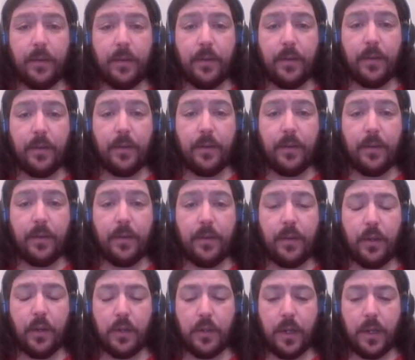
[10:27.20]
For your
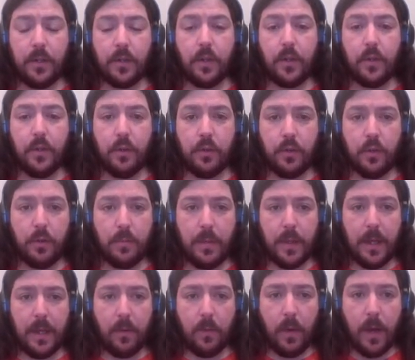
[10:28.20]
session, you should be
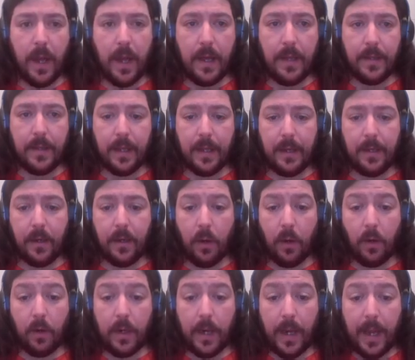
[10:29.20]
aware that on
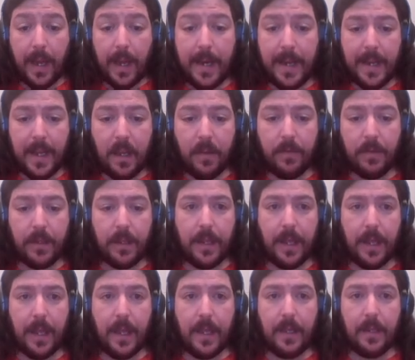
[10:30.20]
any given day,
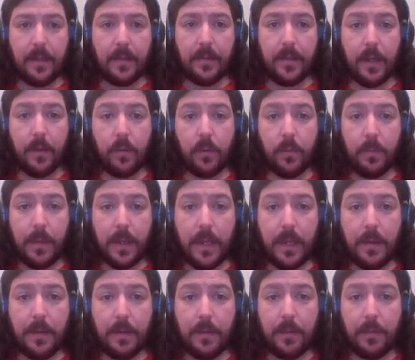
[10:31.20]
there will be
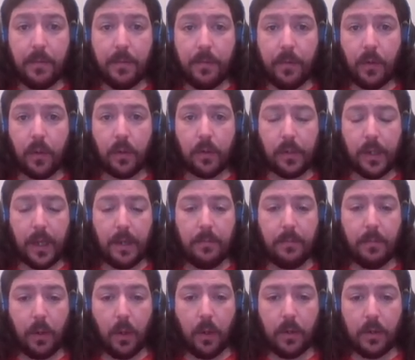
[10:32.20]
four time
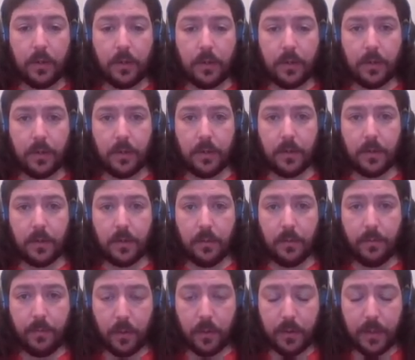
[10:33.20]
blocks for
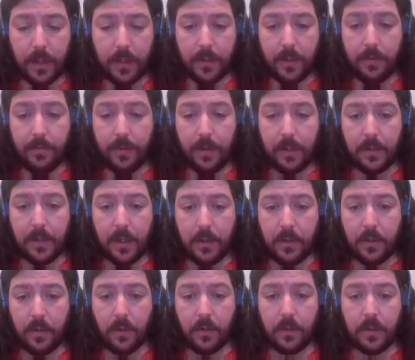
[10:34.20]
scientific sessions,
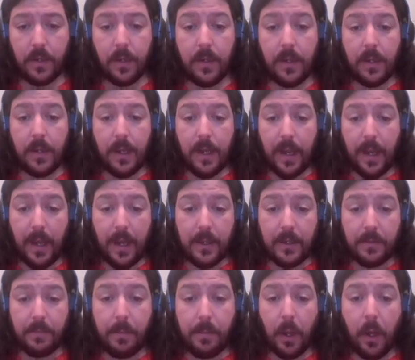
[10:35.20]
each
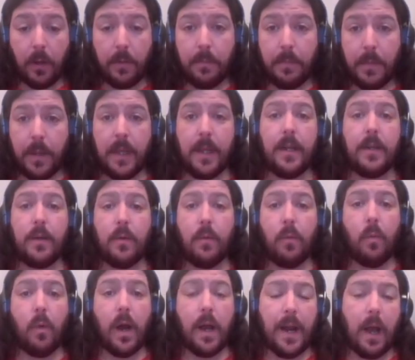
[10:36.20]
block being one
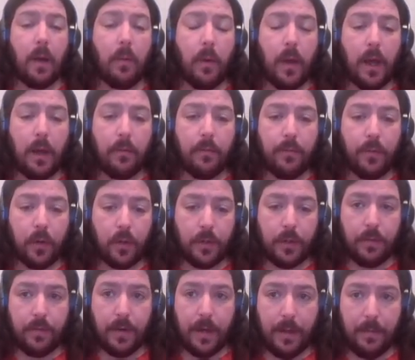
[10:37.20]
hour and 45
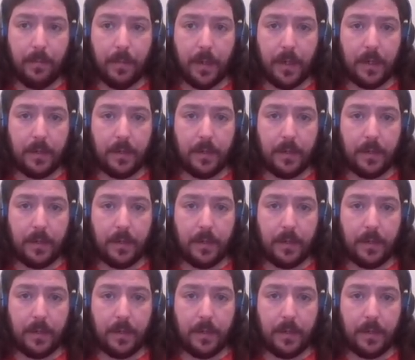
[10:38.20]
minutes.